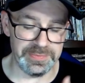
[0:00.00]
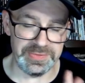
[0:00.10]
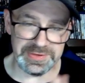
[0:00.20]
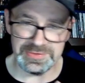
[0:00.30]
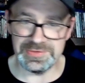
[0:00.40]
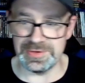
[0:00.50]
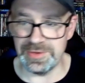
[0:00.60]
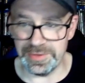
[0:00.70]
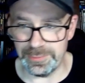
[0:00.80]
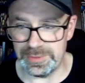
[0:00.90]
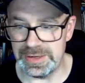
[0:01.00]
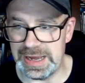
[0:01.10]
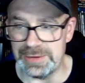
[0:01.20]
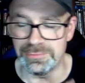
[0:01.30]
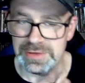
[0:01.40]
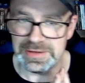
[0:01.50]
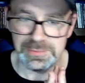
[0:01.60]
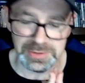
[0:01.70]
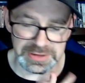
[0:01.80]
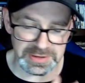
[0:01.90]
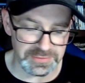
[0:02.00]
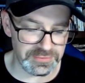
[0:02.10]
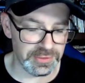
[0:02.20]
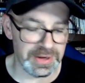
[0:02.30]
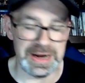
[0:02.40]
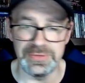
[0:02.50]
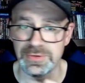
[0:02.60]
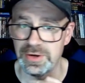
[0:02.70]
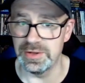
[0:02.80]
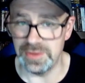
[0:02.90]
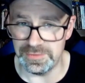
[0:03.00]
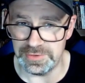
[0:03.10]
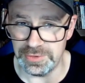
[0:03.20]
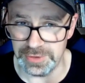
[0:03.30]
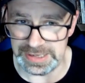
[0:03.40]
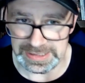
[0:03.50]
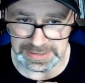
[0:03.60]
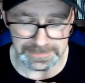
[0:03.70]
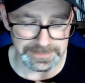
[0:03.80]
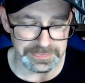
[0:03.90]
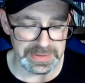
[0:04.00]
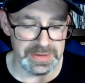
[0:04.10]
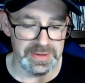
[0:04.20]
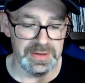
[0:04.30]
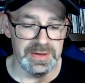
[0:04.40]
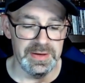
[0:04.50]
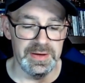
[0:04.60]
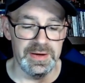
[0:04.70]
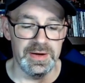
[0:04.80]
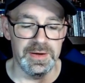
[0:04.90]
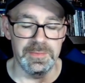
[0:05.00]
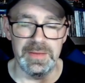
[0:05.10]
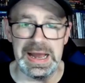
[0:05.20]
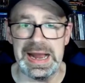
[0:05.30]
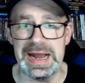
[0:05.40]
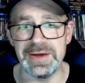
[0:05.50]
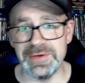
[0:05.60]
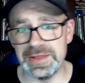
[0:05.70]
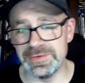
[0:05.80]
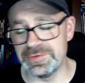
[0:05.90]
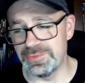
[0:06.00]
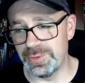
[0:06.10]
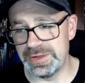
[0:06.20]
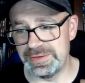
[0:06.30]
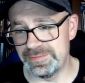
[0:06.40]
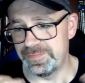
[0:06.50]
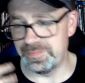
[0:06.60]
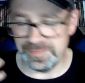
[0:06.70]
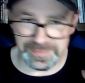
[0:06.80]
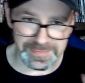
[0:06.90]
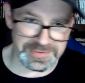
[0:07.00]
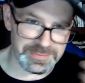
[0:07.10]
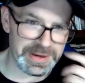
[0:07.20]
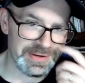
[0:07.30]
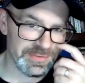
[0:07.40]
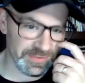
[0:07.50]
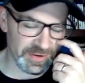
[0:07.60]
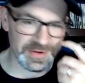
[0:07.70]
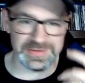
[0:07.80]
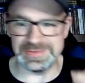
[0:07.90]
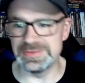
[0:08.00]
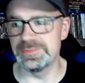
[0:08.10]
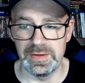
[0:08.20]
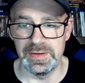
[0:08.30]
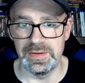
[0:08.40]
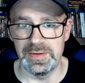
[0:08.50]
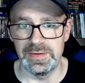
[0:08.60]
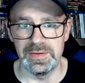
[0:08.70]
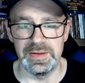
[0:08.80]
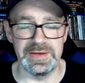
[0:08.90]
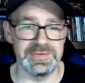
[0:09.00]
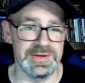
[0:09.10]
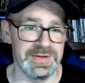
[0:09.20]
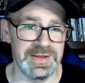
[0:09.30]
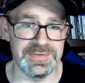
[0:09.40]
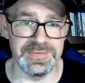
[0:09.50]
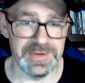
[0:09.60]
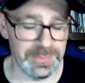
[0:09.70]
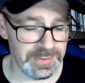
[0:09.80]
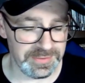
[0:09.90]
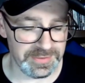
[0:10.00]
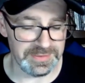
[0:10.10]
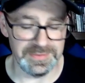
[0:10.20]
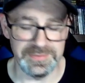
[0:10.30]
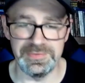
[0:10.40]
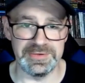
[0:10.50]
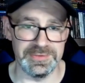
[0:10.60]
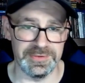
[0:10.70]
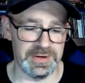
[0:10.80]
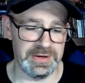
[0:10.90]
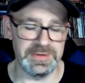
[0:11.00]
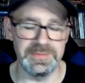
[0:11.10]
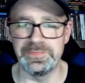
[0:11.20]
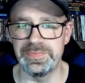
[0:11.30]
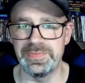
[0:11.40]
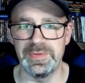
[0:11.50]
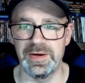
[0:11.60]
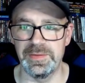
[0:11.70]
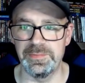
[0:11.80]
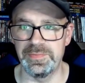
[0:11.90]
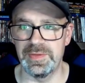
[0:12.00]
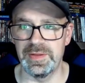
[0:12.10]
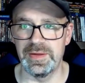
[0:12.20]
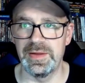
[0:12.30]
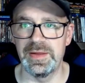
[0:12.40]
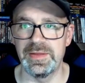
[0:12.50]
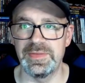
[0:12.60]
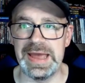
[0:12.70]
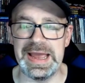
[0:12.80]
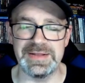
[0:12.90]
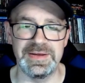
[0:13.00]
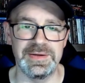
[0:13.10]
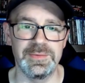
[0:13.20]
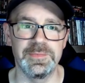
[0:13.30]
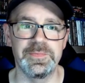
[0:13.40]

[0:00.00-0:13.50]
This is another one I really believe you're either going to love it or hate it. I rather enjoyed it, despite its flaws. I said, it's very well done. The effects are great. The acting,